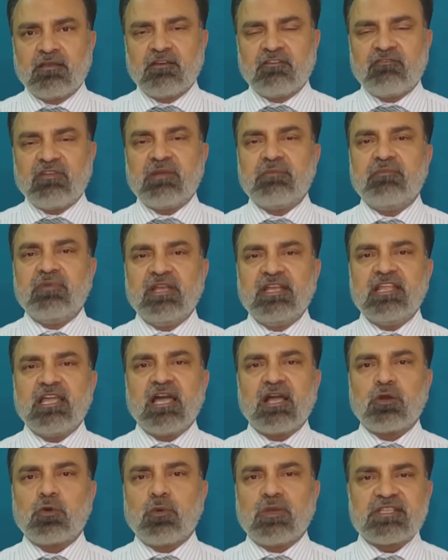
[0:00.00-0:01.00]
When
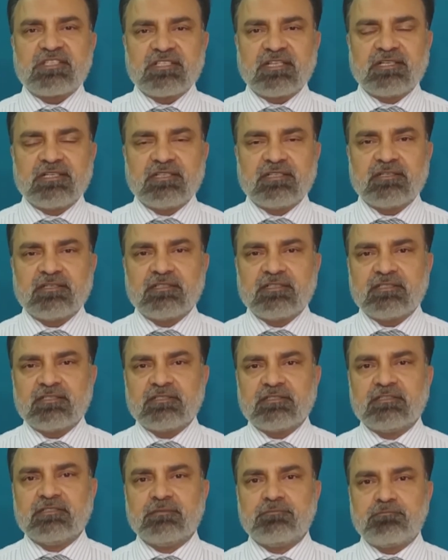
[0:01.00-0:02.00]
media questioned
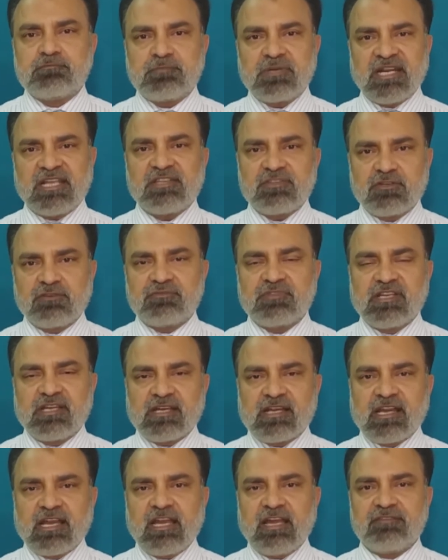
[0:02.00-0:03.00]
the price of the
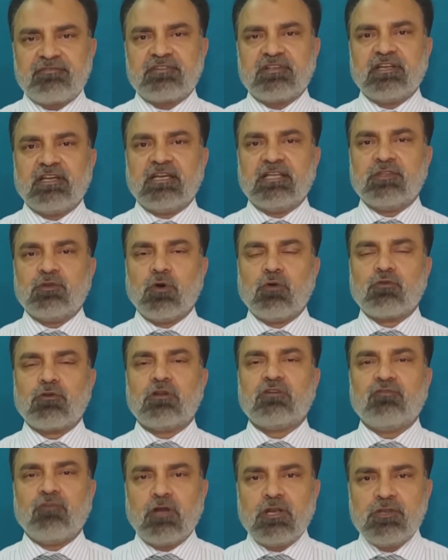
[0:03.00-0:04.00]
aircraft and the
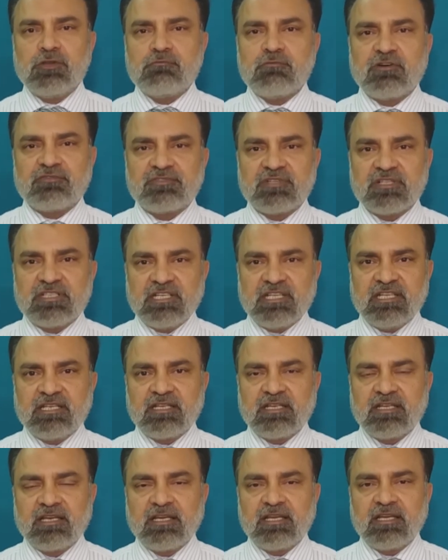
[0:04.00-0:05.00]
overall volume of the
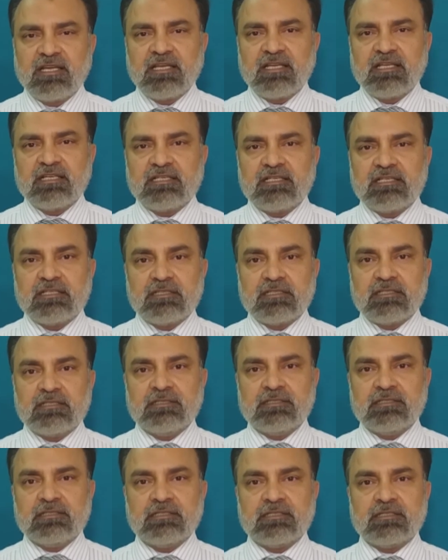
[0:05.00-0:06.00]
deal,
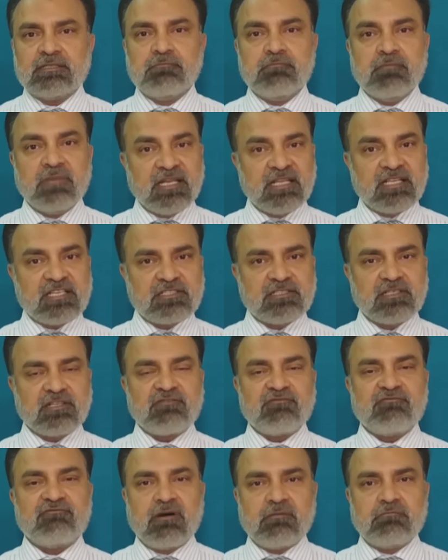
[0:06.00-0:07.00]
the
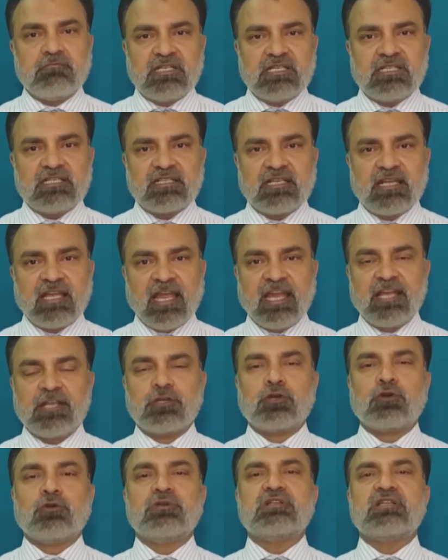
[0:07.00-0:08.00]
minister fumbled
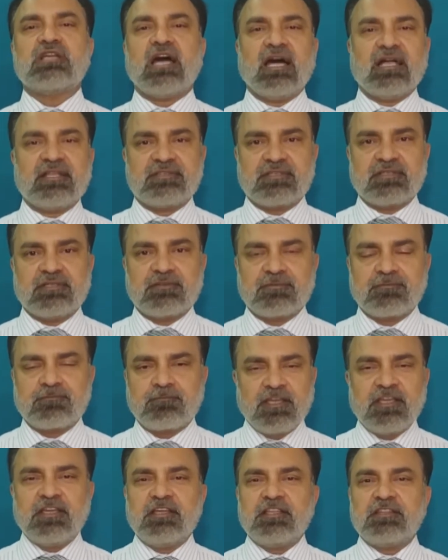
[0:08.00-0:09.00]
and couldn't answer.
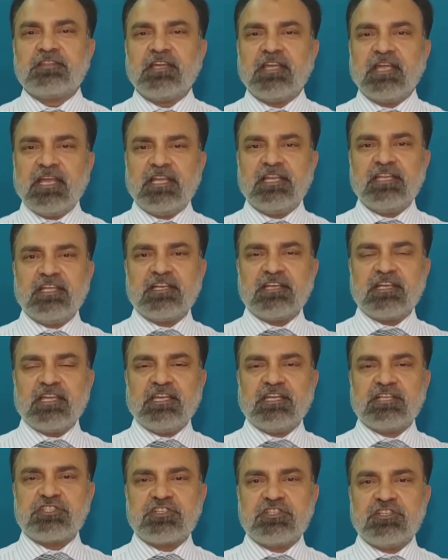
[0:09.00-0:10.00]
The Indian
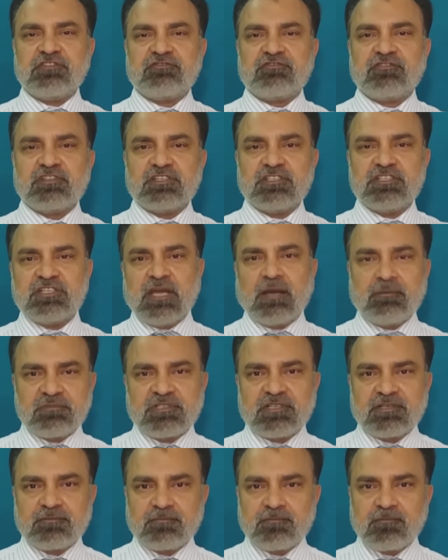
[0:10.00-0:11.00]
Air Chief
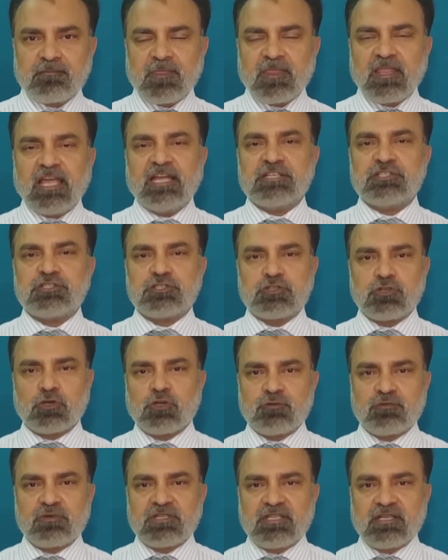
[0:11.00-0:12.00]
jumped and took
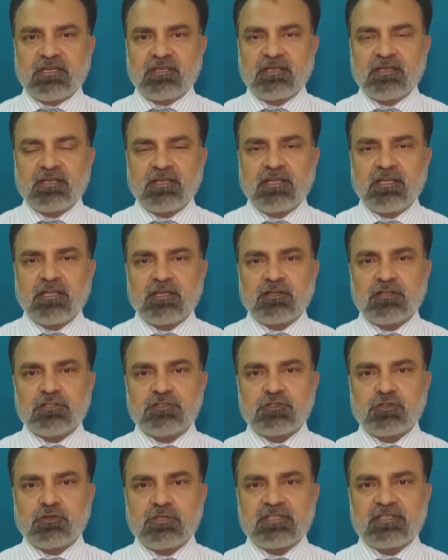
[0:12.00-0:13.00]
over the
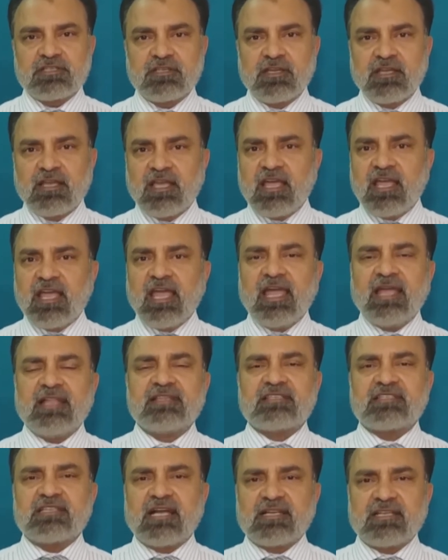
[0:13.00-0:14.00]
controls and
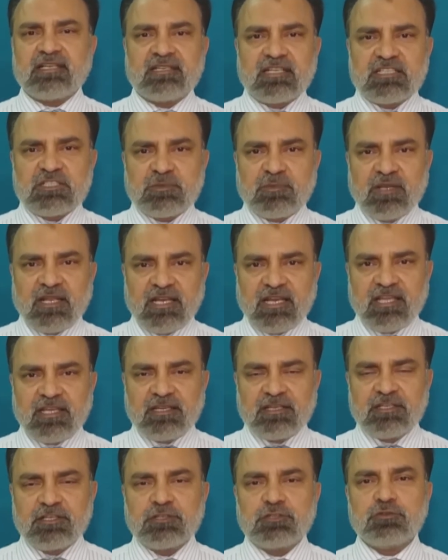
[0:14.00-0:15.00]
started
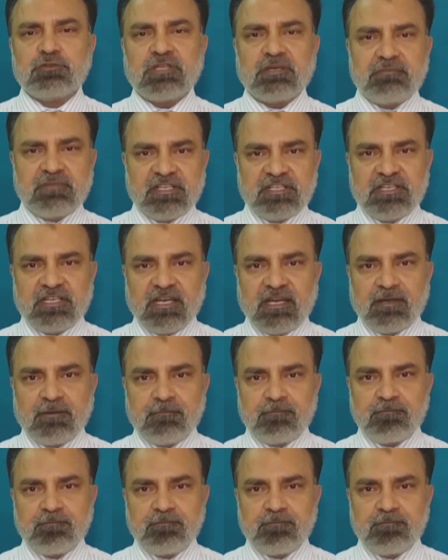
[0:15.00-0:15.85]
explaining to the media